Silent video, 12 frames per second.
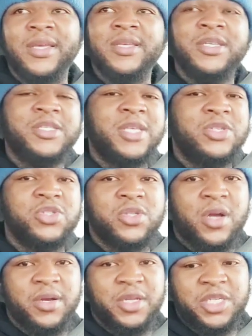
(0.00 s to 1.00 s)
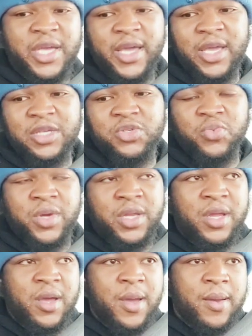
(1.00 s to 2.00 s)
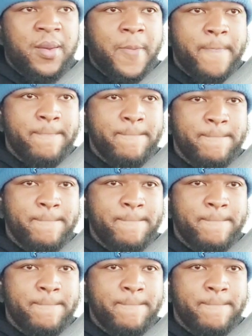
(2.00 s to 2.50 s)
and his season starting to change when um,